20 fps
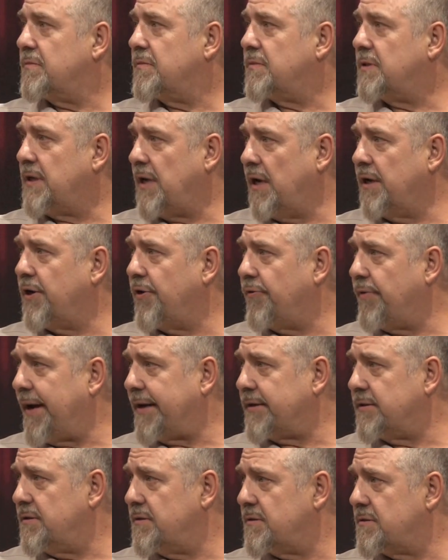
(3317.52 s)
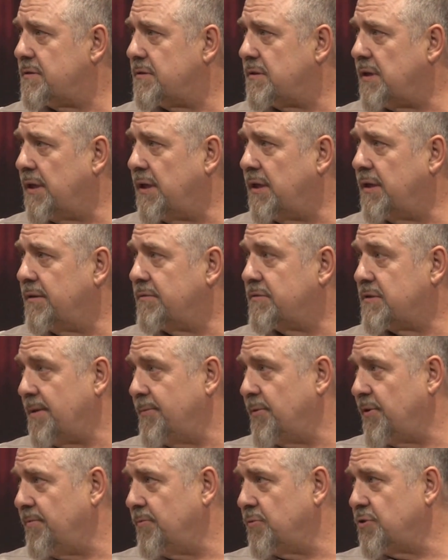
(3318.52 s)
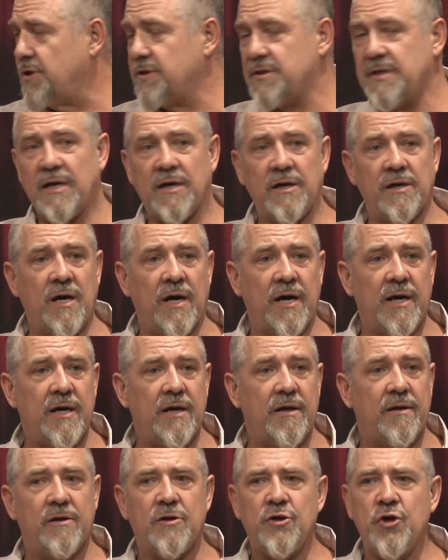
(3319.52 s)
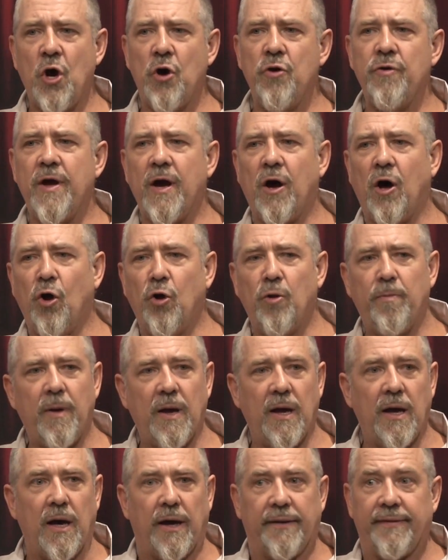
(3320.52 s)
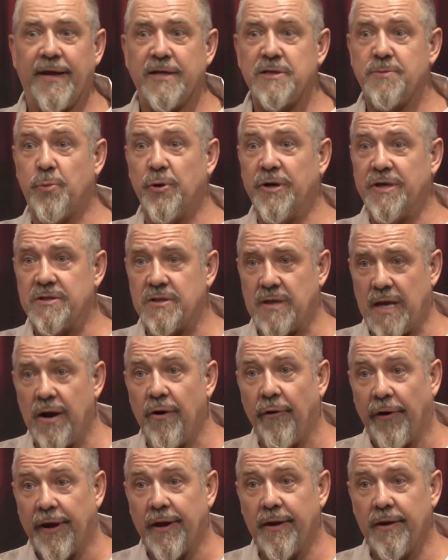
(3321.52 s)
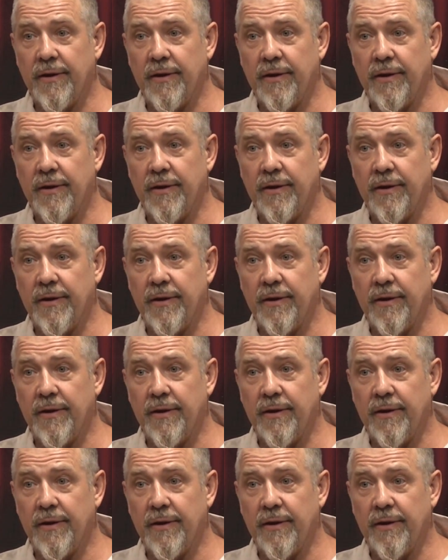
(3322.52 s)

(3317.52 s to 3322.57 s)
the younger actors, some of them are just out of NIDA, know their whole part. That's pretty scary.